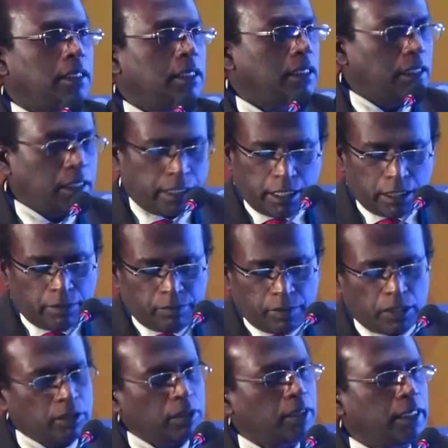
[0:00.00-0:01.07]
In case of an
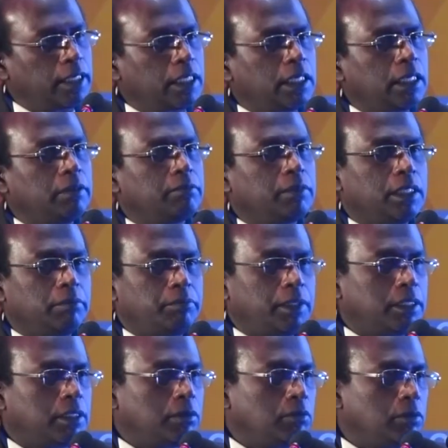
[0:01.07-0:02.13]
echocardiogram, a
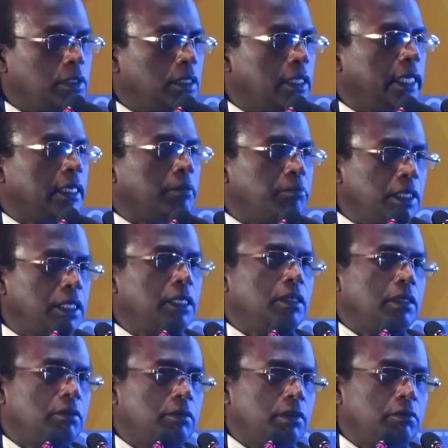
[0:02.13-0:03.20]
person who, like
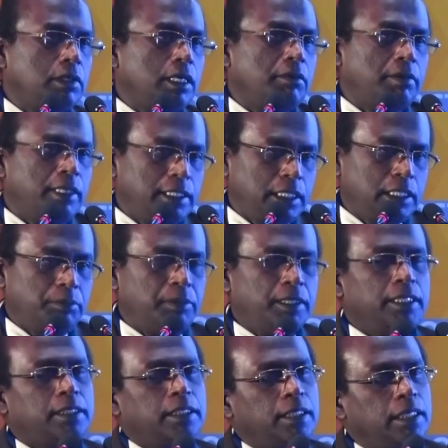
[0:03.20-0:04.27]
me, who have less
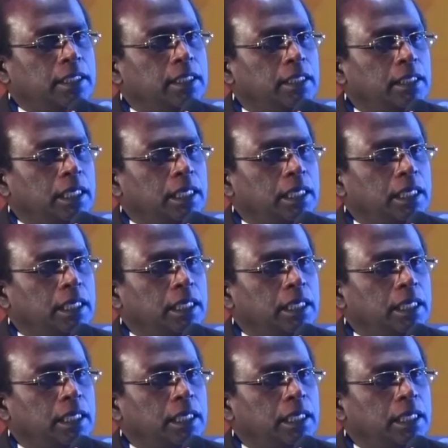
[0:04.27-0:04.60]
experience in it,